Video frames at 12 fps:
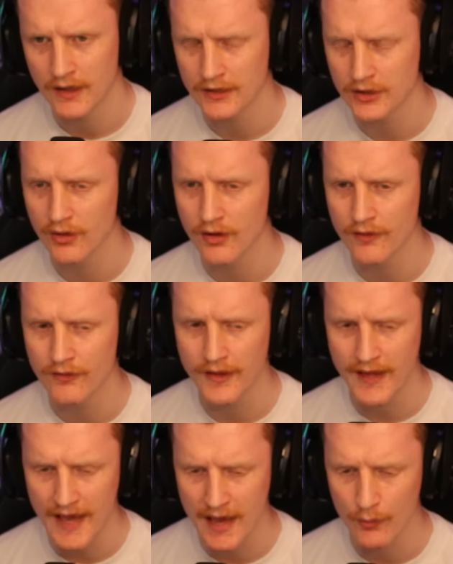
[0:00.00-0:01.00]
I do love
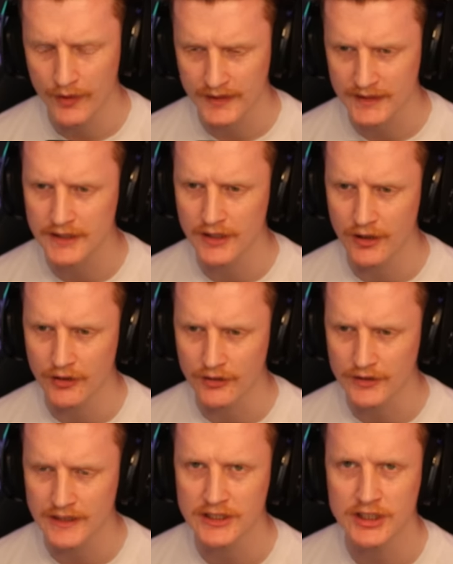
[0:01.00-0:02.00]
the air when it
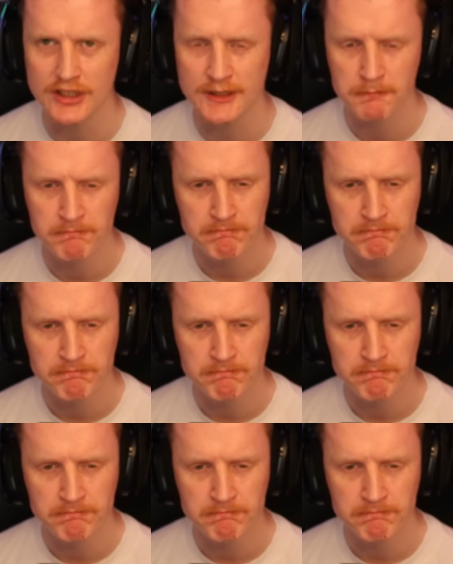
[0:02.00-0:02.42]
snows. It's just...